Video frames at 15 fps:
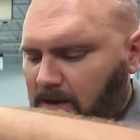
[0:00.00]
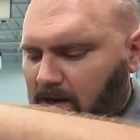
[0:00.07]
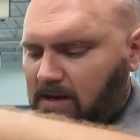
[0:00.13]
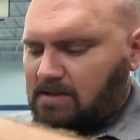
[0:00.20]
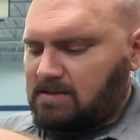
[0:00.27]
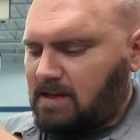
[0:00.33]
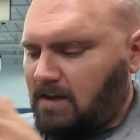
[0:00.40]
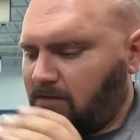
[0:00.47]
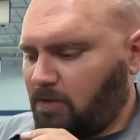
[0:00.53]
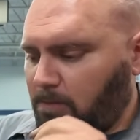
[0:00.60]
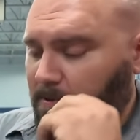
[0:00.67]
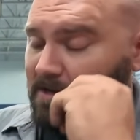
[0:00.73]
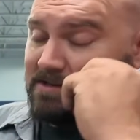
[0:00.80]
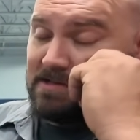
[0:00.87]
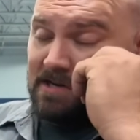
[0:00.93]
because if you
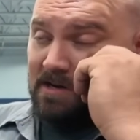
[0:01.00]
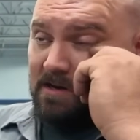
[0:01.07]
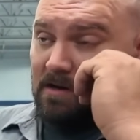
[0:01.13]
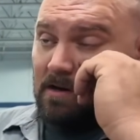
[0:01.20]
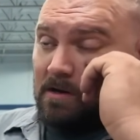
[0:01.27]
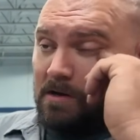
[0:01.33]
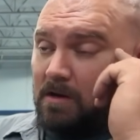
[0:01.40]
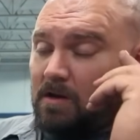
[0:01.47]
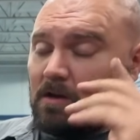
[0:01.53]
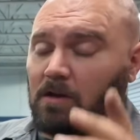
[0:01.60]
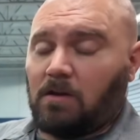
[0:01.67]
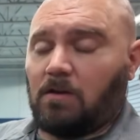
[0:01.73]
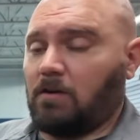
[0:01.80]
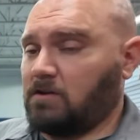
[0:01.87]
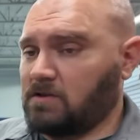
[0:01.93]
pinch it,
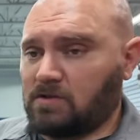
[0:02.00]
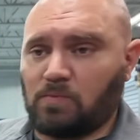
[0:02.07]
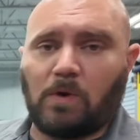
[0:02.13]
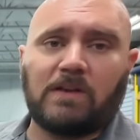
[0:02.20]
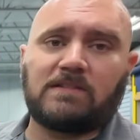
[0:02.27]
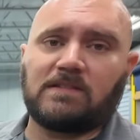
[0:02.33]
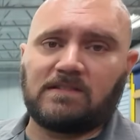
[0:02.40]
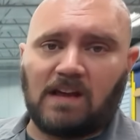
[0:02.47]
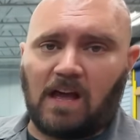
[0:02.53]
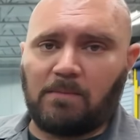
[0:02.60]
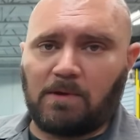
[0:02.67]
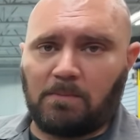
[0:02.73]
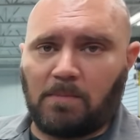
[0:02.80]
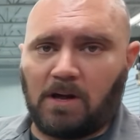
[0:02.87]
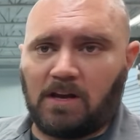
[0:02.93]
you just wasted
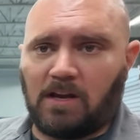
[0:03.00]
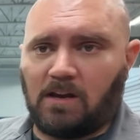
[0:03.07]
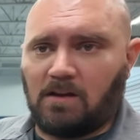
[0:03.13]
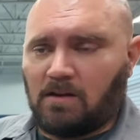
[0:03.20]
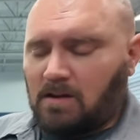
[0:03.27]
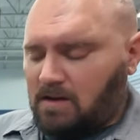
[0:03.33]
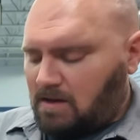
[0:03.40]
time and money.